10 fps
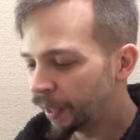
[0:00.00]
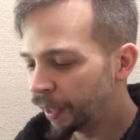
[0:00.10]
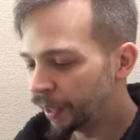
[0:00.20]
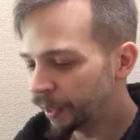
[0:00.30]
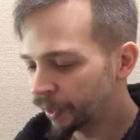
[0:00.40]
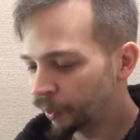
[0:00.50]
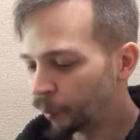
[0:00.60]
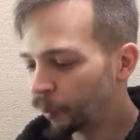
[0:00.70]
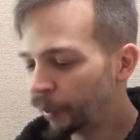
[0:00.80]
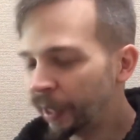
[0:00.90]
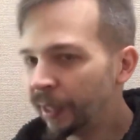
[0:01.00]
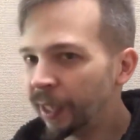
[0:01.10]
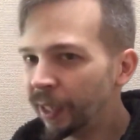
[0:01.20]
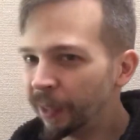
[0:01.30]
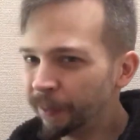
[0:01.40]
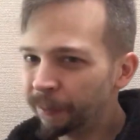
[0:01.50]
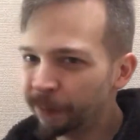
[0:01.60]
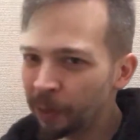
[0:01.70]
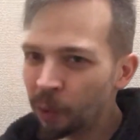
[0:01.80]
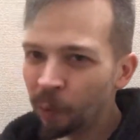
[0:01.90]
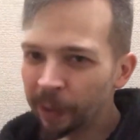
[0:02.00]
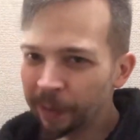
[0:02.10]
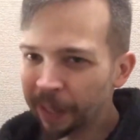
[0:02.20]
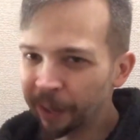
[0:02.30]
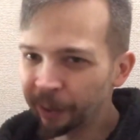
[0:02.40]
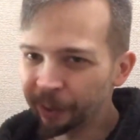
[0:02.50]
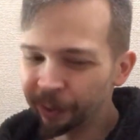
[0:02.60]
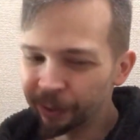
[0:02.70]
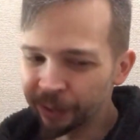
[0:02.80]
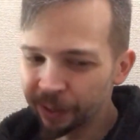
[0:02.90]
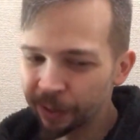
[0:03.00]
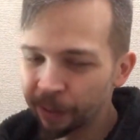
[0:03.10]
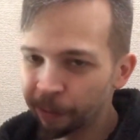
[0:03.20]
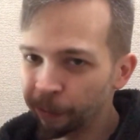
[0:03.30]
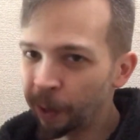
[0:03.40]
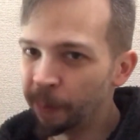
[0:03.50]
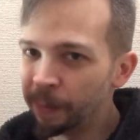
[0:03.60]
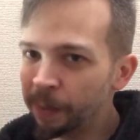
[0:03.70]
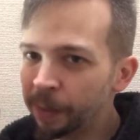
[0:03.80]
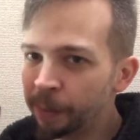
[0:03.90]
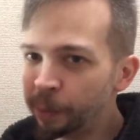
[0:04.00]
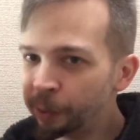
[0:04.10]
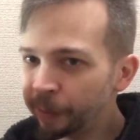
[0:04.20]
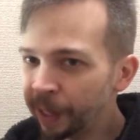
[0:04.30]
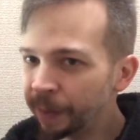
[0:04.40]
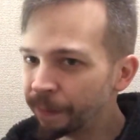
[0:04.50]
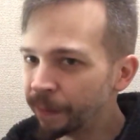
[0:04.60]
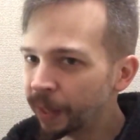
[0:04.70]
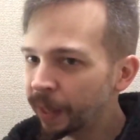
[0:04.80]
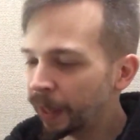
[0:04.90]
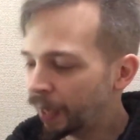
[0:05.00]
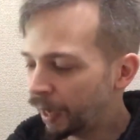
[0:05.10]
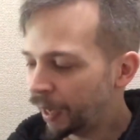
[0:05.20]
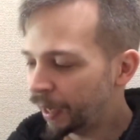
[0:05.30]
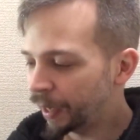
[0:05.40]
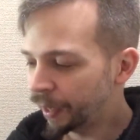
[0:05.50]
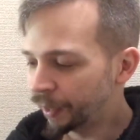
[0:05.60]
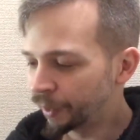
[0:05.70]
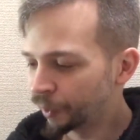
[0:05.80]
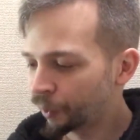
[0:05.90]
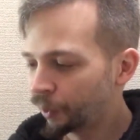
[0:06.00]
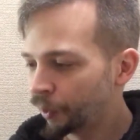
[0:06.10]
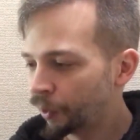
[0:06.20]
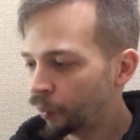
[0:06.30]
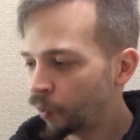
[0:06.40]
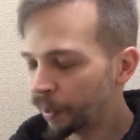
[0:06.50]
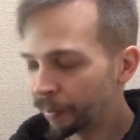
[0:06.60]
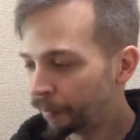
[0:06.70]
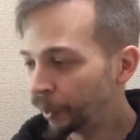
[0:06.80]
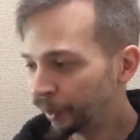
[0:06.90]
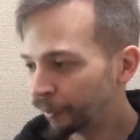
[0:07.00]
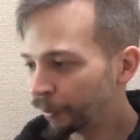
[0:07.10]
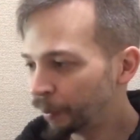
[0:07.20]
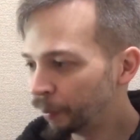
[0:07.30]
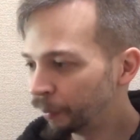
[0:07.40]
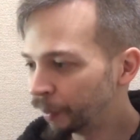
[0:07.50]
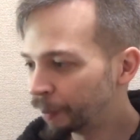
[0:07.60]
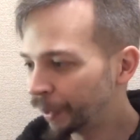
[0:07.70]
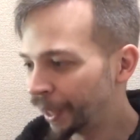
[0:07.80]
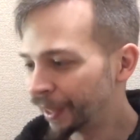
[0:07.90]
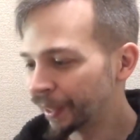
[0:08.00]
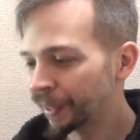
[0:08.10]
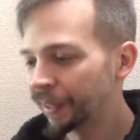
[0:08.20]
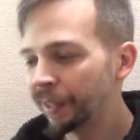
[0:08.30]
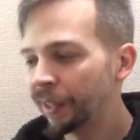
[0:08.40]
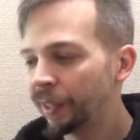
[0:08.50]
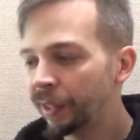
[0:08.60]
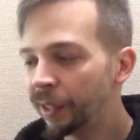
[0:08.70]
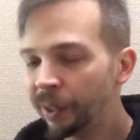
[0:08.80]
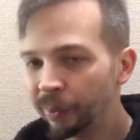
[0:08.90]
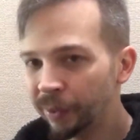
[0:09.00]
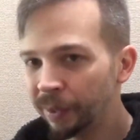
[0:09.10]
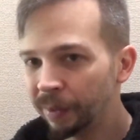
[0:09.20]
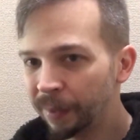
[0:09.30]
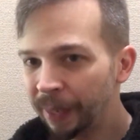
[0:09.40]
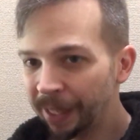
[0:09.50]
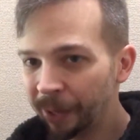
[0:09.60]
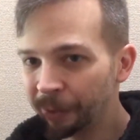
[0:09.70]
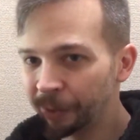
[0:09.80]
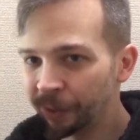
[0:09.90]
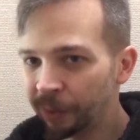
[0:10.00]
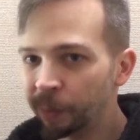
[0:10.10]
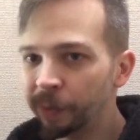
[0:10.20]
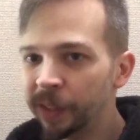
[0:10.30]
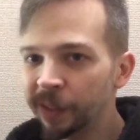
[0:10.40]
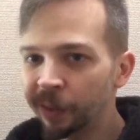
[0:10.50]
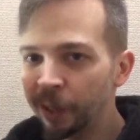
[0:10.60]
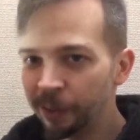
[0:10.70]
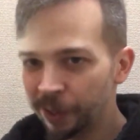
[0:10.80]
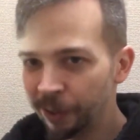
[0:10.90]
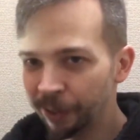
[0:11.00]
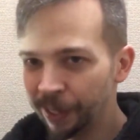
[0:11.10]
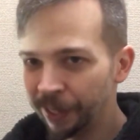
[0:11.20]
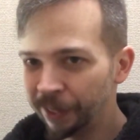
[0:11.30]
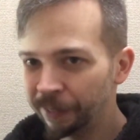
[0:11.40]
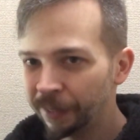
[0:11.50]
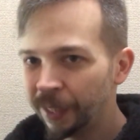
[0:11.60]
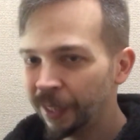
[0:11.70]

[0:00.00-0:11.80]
a story of one of the characters from the movie and one of the villains from the movie, plus, you know, the main characters of the movie. So here's your kind of,